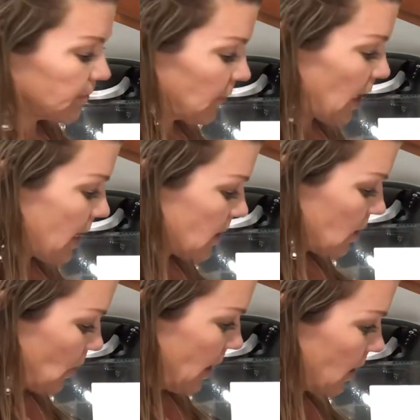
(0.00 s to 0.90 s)
last
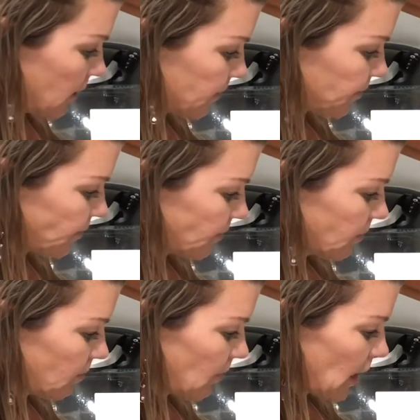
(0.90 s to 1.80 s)
week
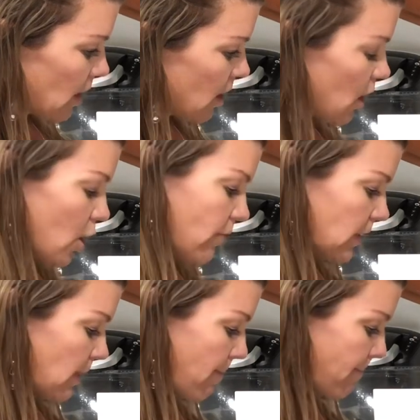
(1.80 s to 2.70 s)
over
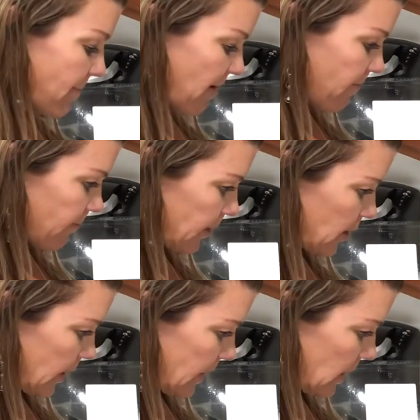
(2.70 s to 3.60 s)
some
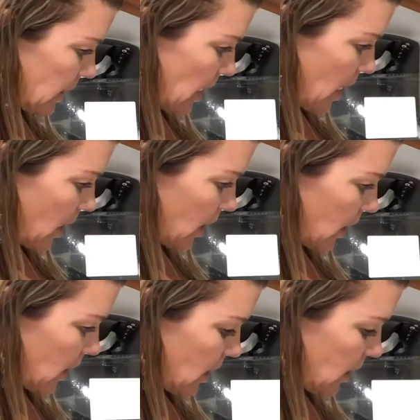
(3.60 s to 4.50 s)
beverages,
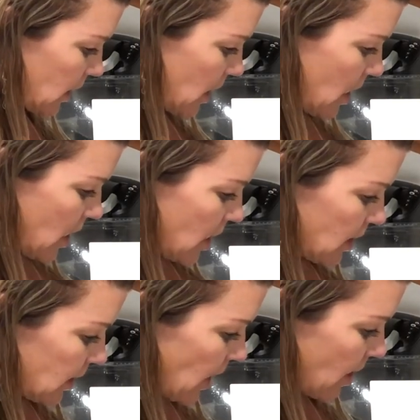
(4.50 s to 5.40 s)
and
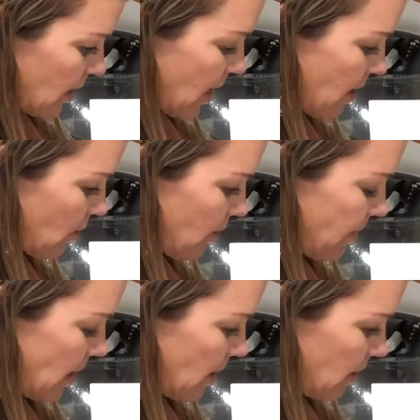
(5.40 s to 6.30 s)
decided that it would
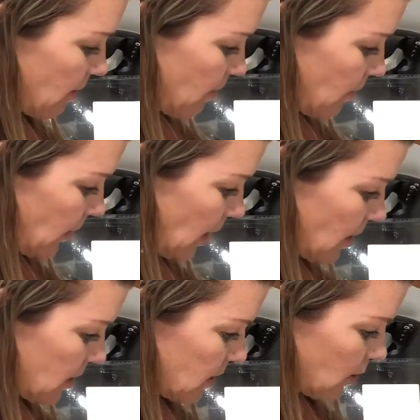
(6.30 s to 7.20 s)
be
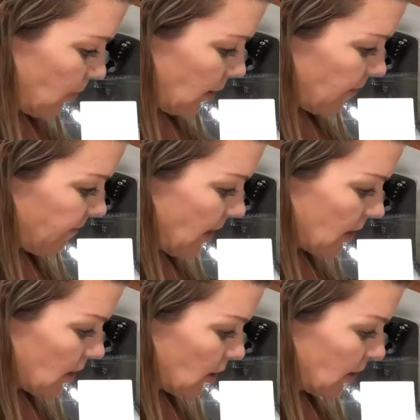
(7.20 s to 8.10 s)
super fun
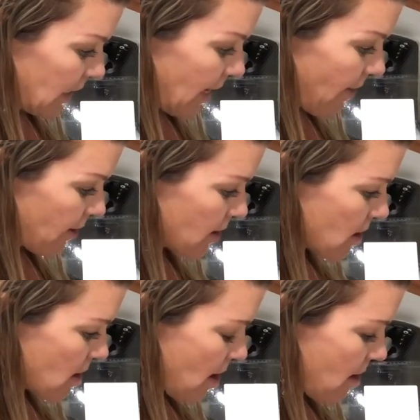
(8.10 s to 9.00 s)
to do together.
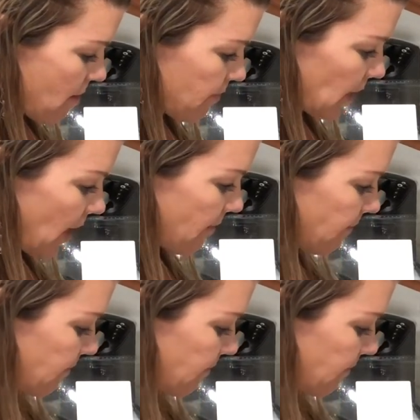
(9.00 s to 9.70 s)
I've